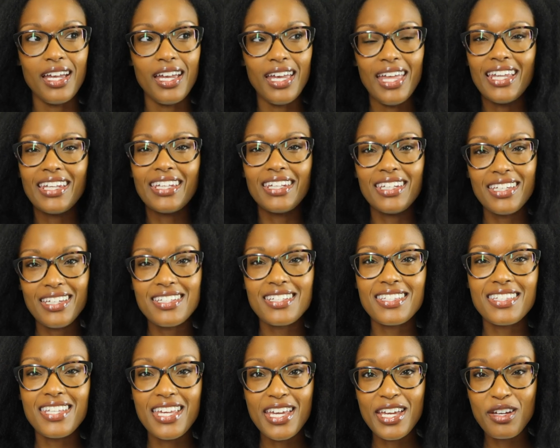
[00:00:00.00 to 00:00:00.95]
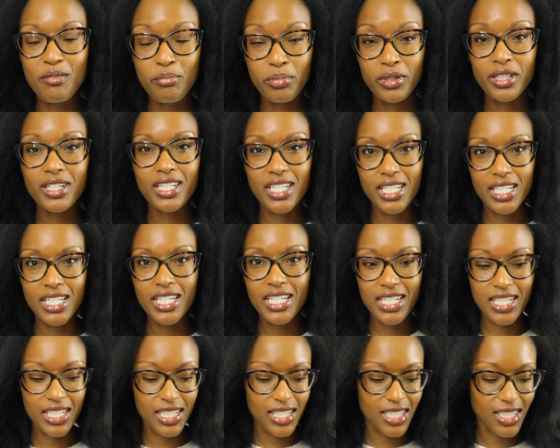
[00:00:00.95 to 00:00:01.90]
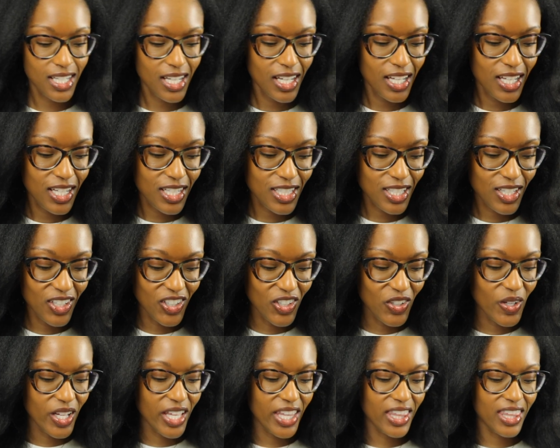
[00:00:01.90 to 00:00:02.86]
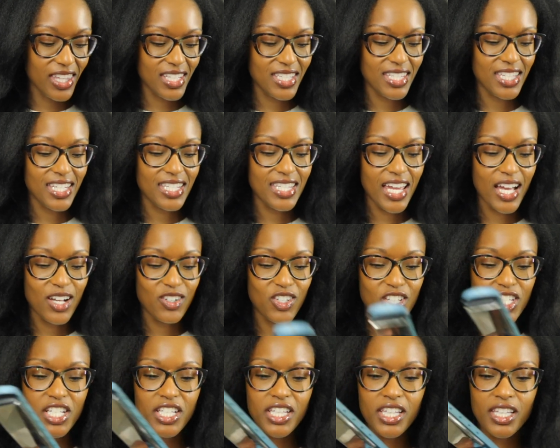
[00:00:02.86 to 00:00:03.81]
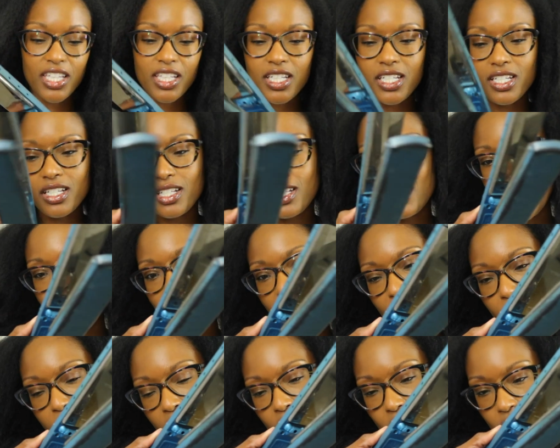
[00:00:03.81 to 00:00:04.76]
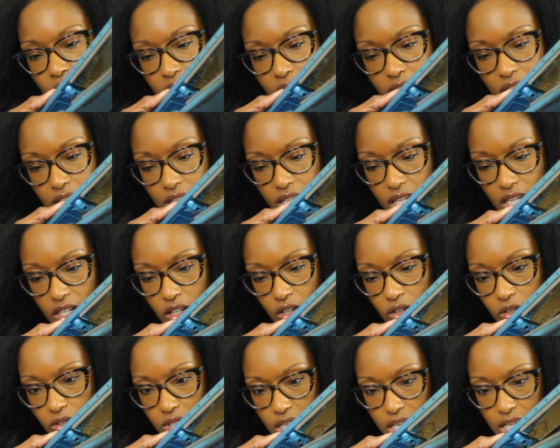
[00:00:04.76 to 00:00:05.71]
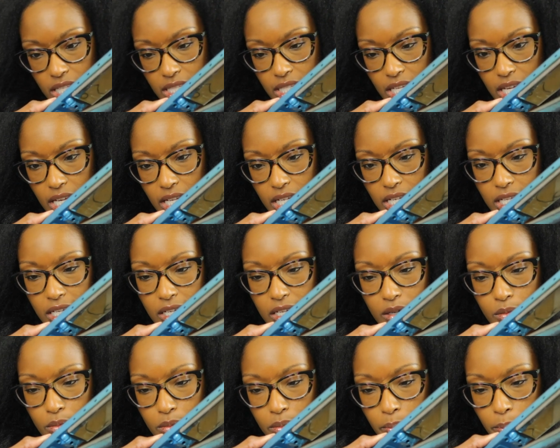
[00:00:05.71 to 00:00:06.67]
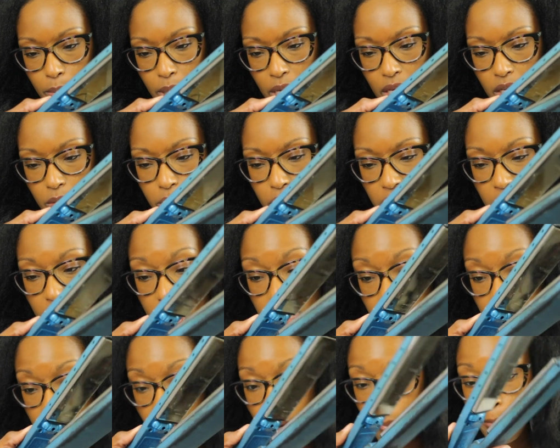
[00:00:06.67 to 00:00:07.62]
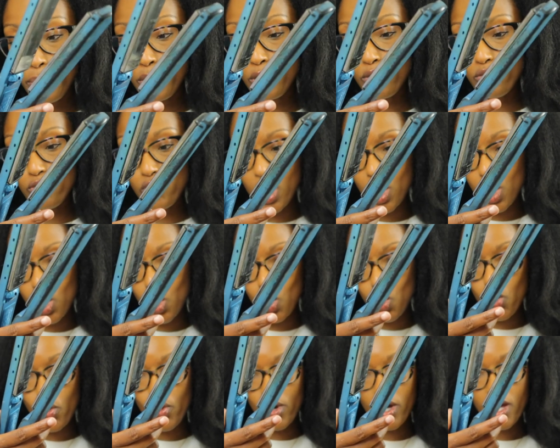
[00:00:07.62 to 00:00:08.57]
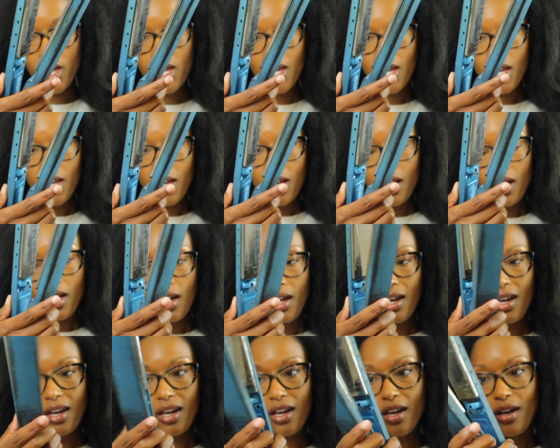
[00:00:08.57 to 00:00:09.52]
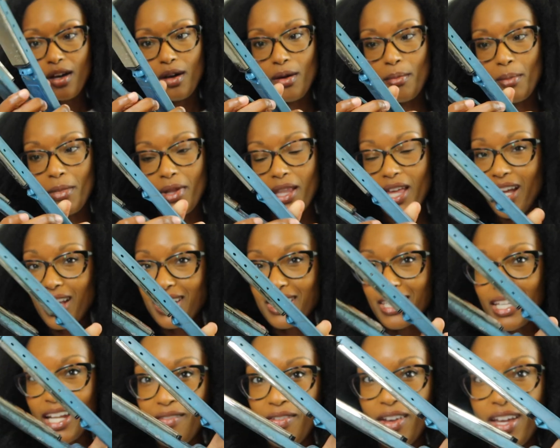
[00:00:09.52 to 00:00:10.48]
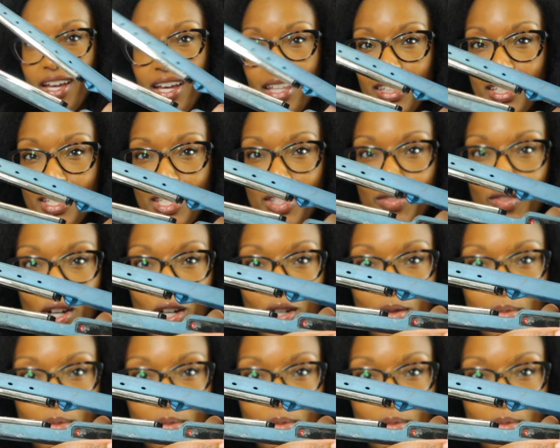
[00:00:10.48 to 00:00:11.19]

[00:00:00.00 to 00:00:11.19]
at least 10 plus years. So this is how she looks. I'll be using the Nano Titanium BaByliss Pro um, like I said, I've had this for